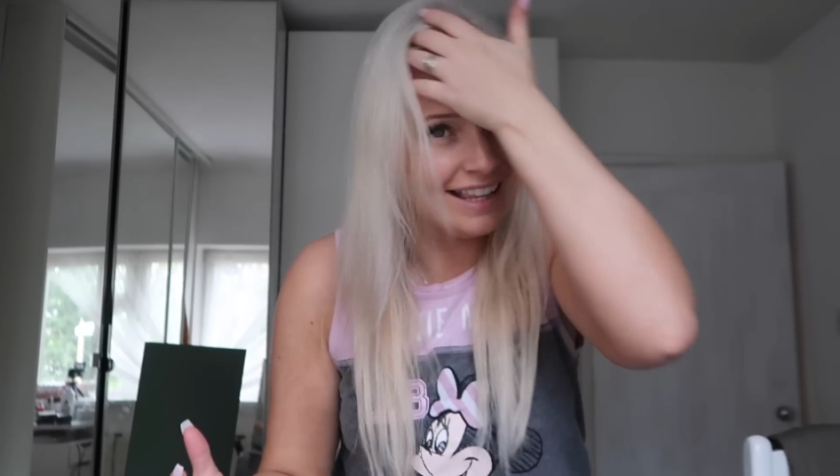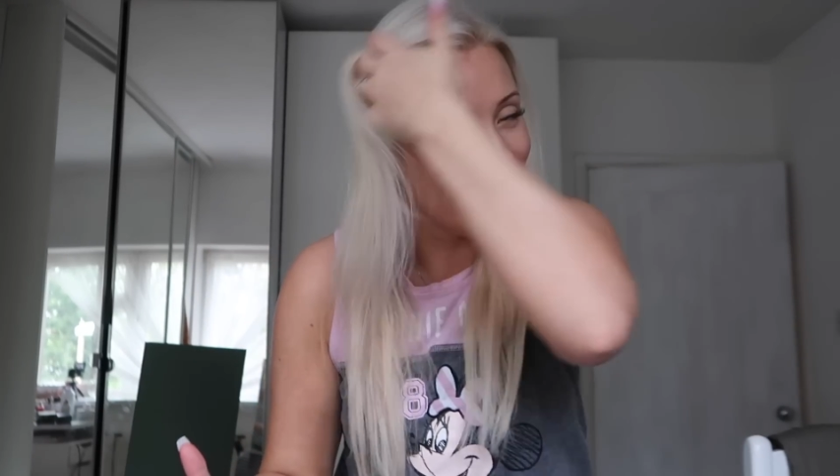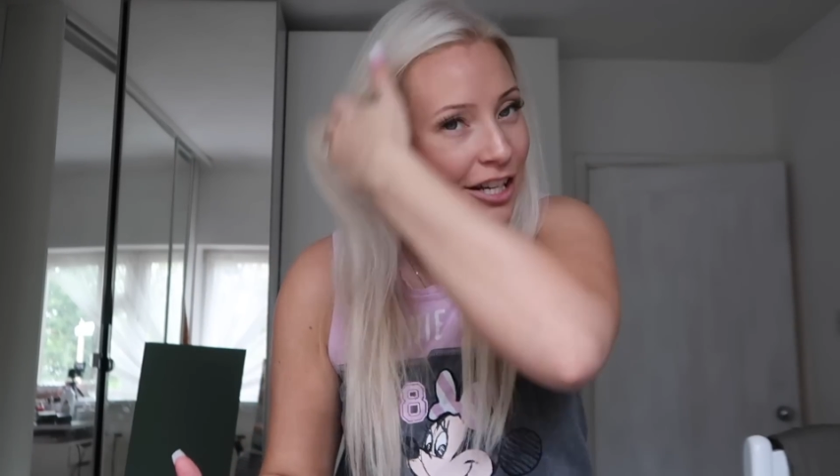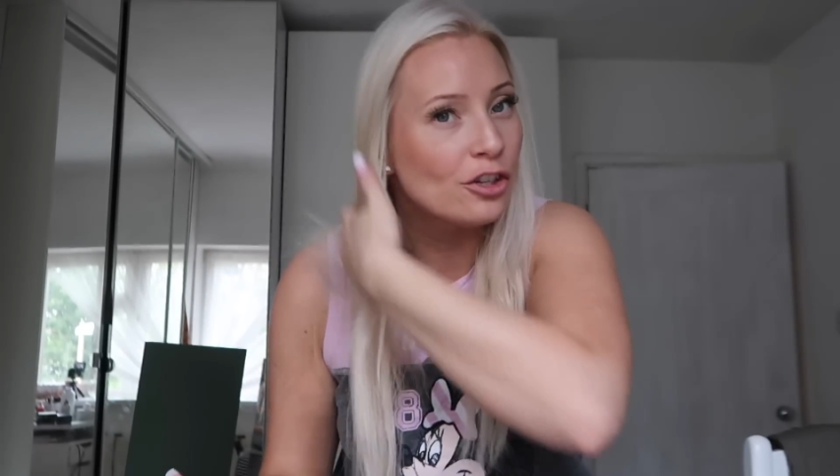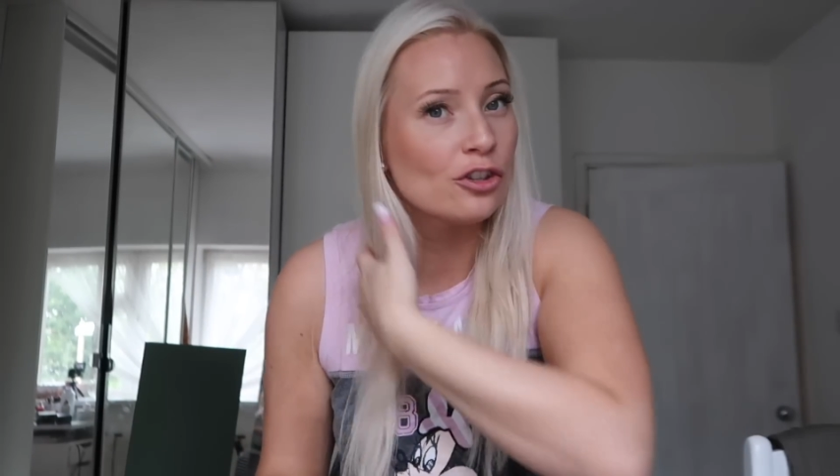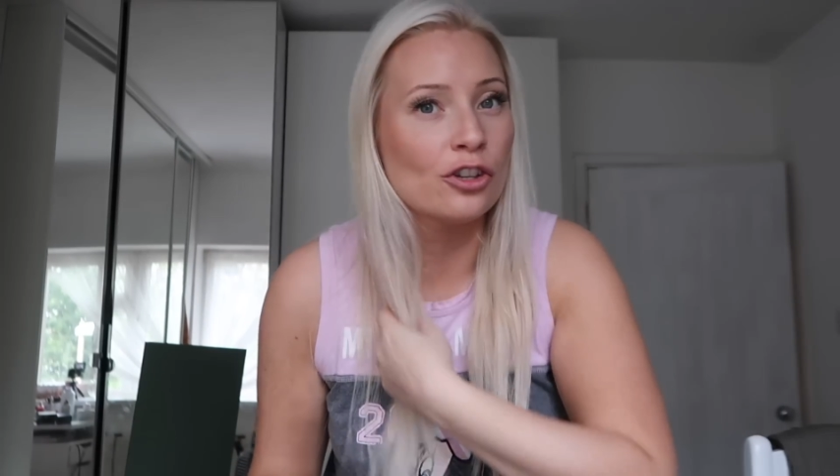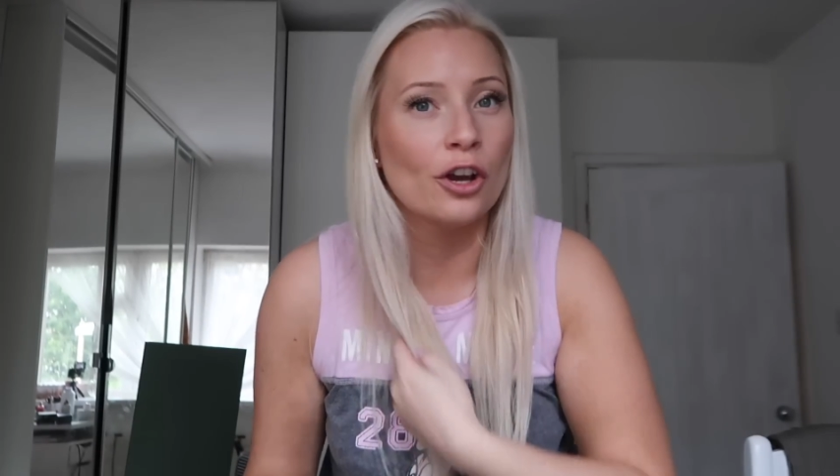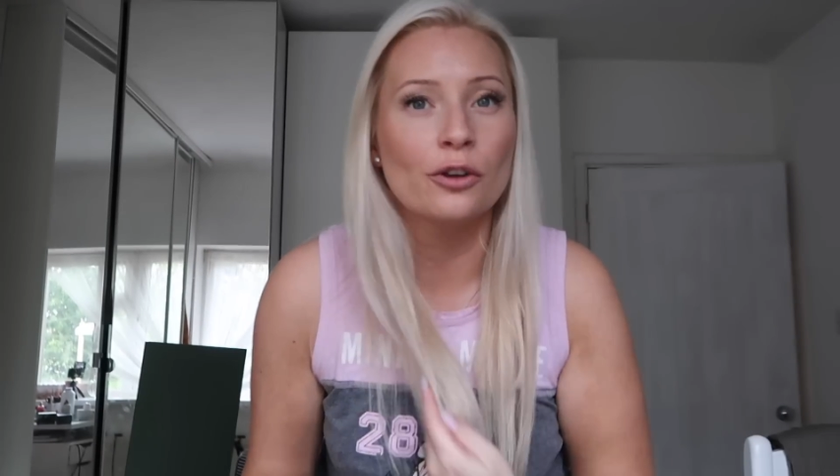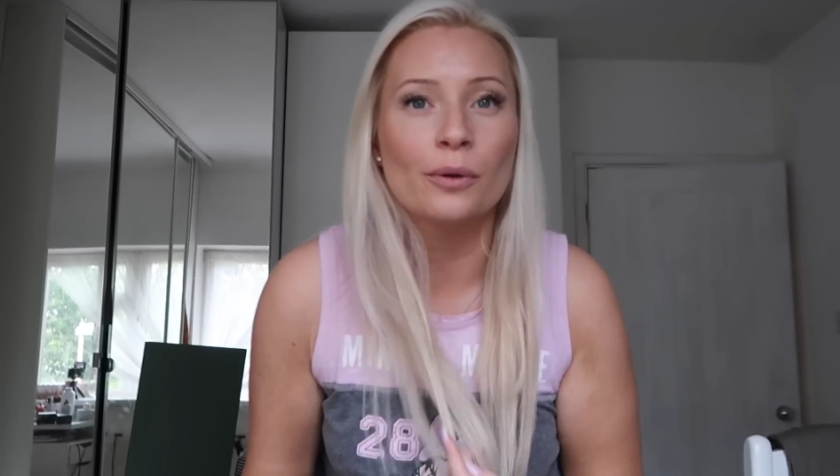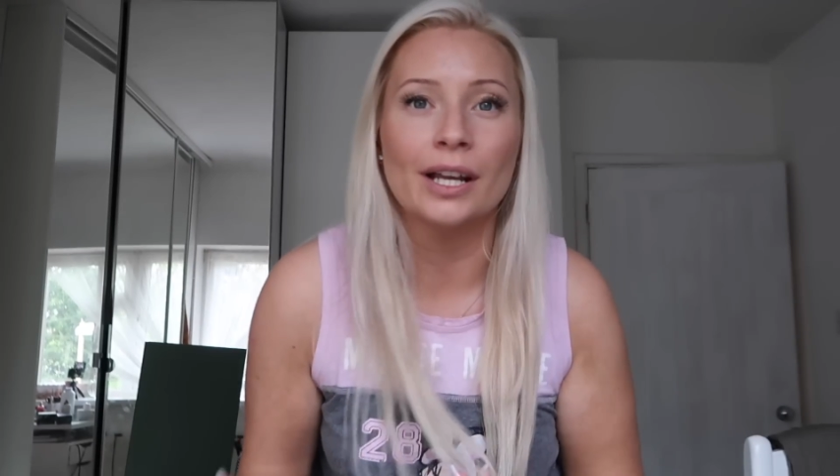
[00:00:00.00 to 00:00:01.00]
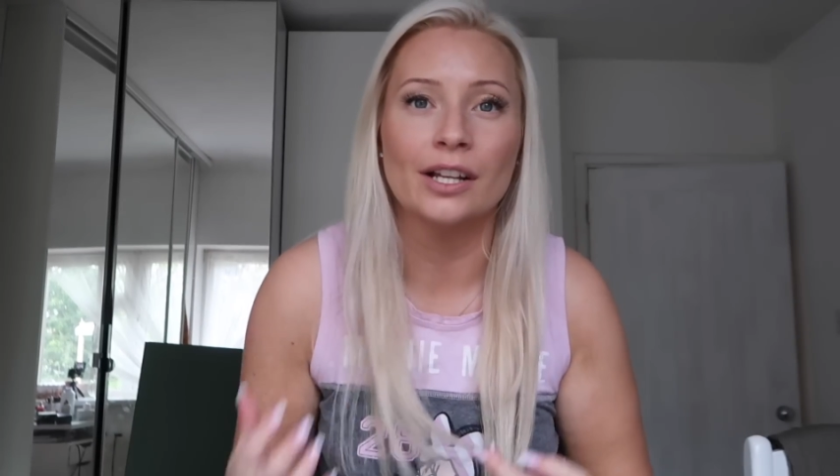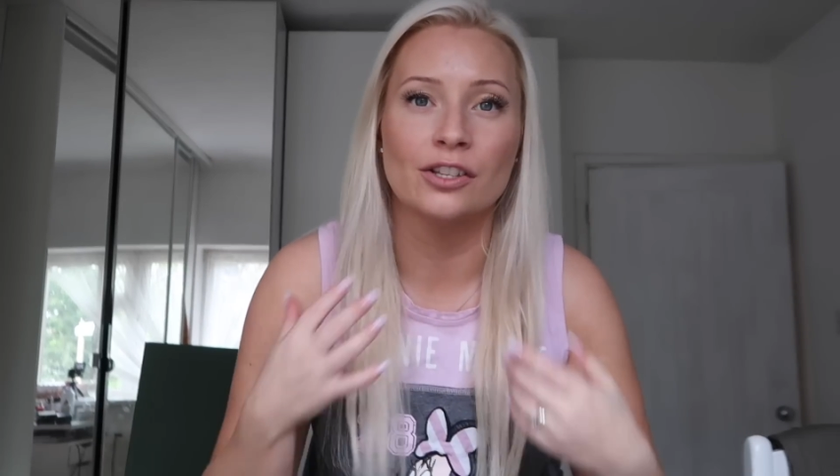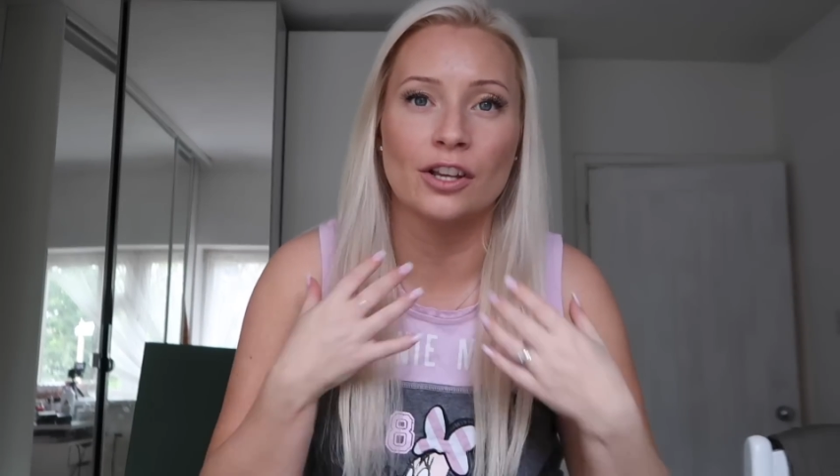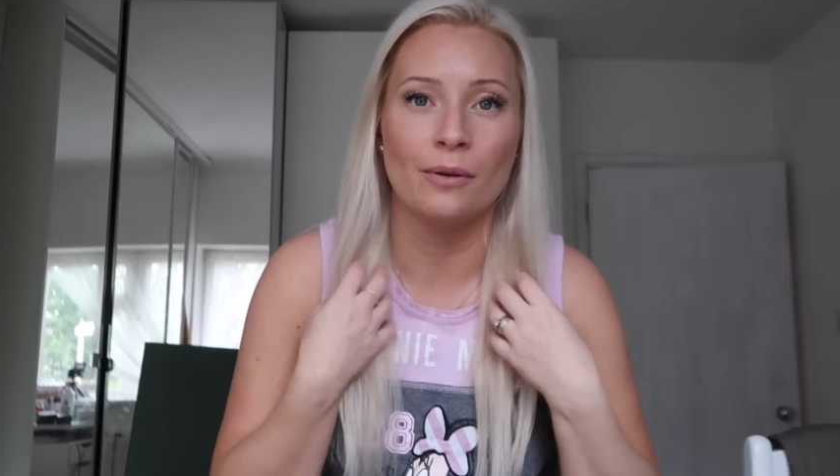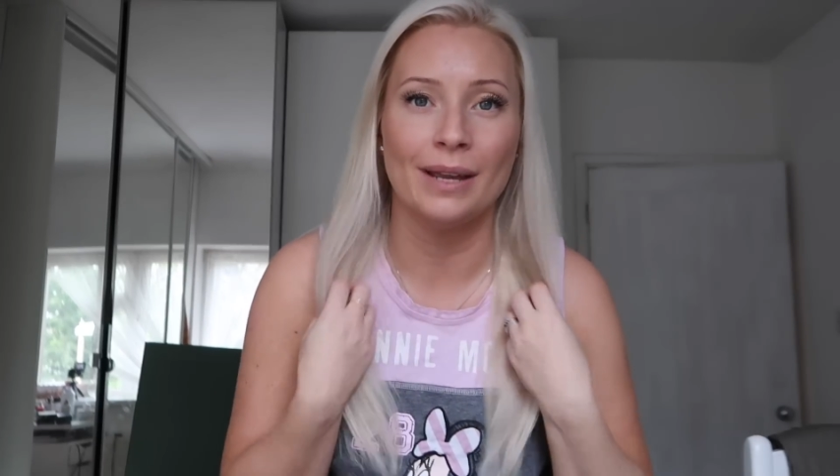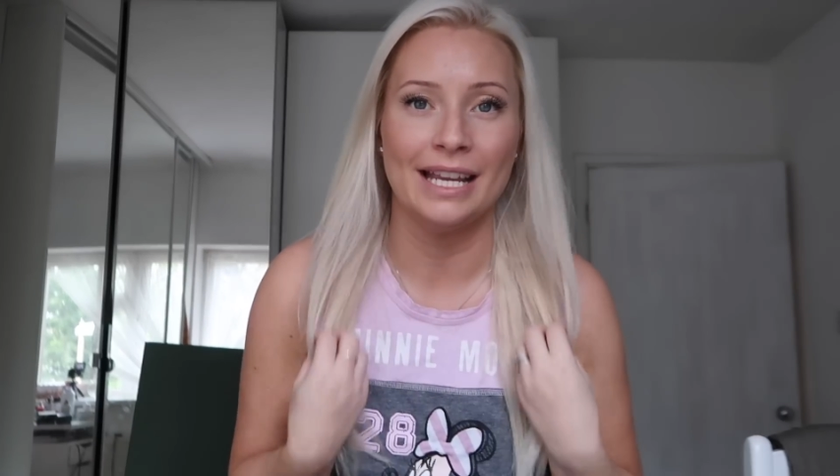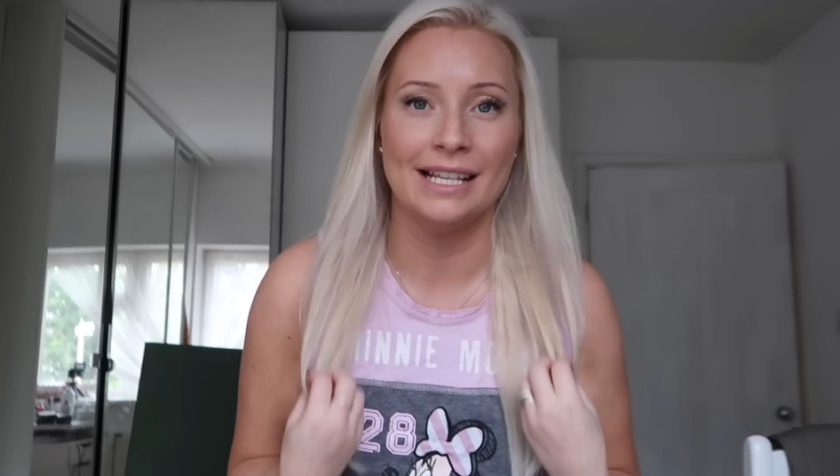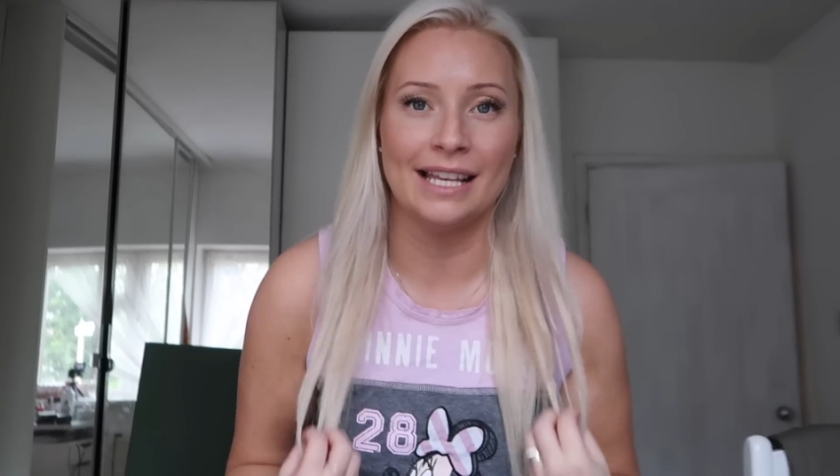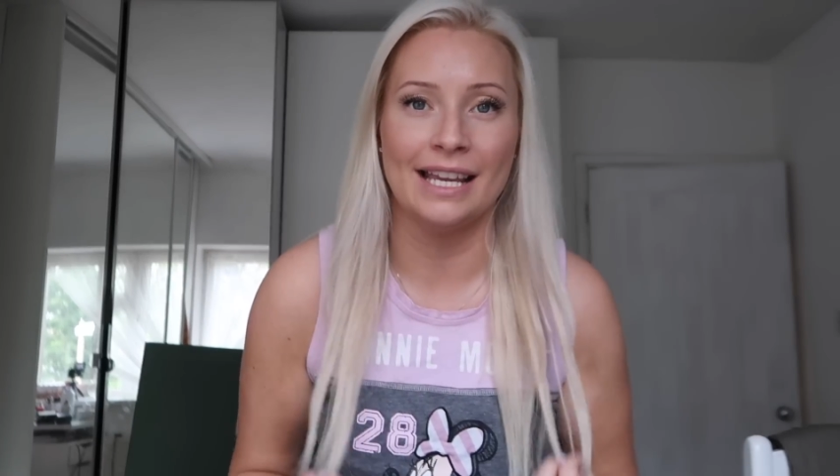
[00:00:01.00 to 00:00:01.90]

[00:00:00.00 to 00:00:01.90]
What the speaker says: That is so quick and so easy.